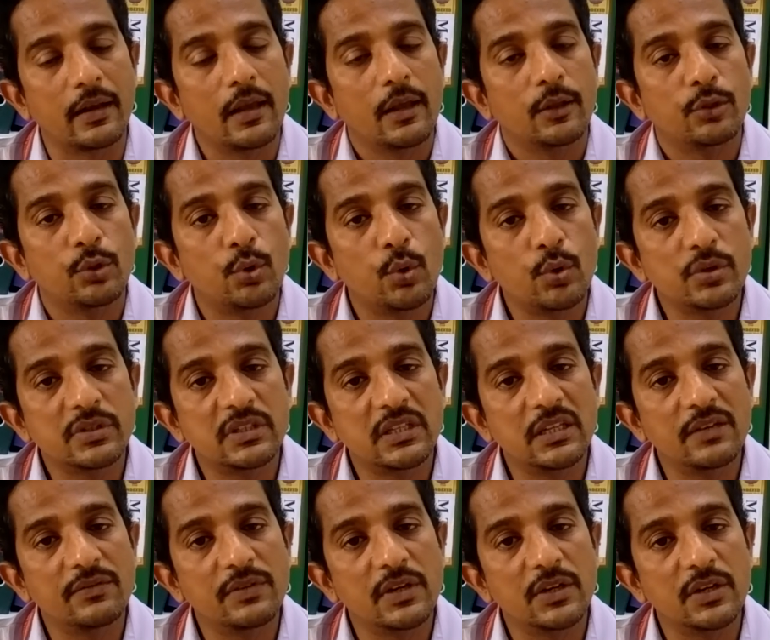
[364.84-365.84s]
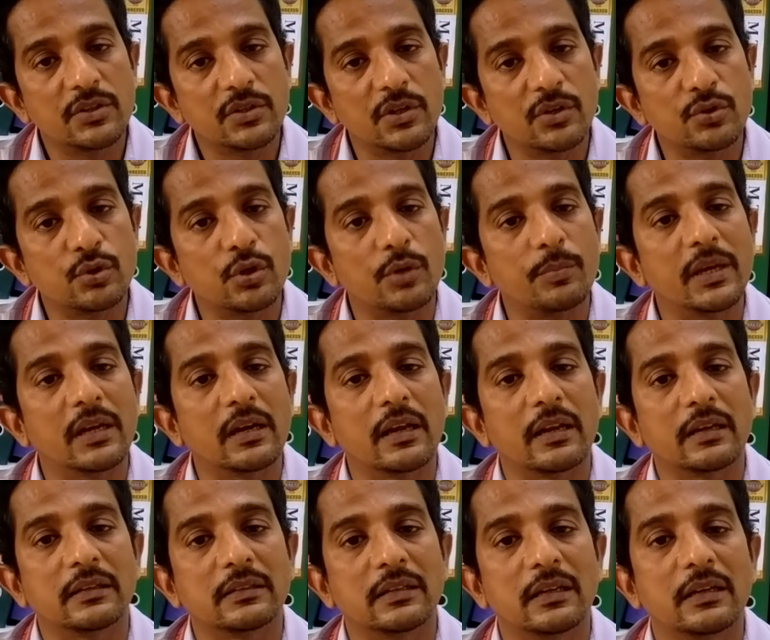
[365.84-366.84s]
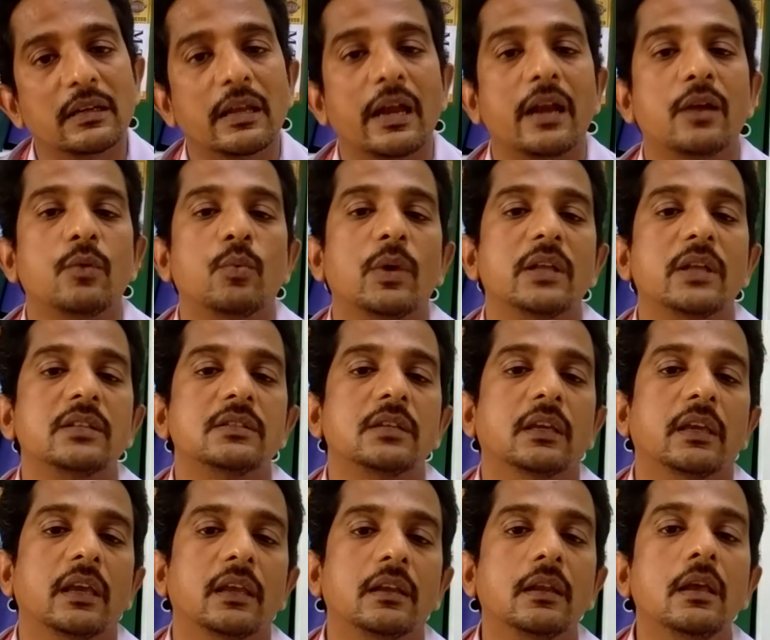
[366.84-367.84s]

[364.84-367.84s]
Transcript: those deviations should be corrected and once again